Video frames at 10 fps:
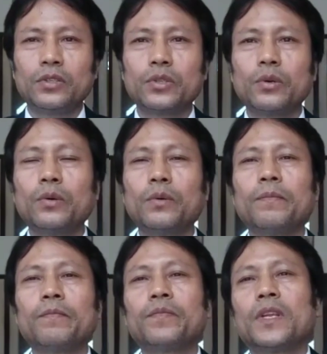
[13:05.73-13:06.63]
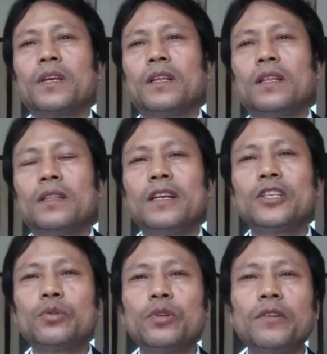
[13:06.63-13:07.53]
So, dear
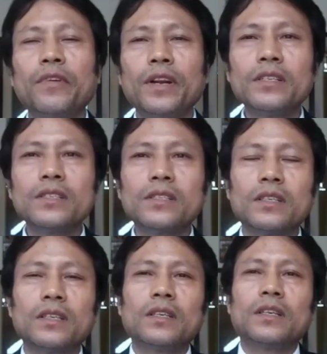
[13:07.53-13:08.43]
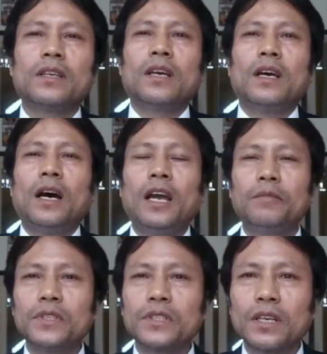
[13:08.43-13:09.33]
student friends, I
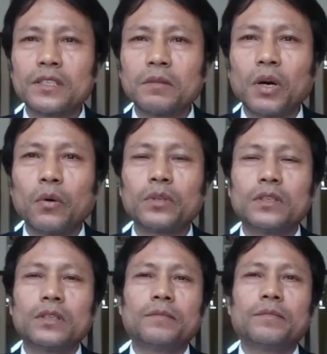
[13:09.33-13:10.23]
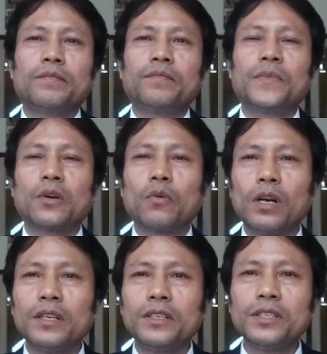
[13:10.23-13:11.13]
have discussed about the
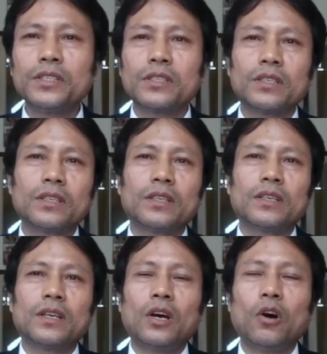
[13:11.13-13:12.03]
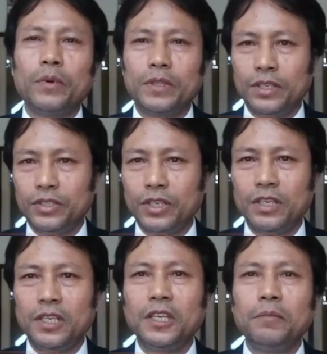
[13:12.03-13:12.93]
qualities of a teacher.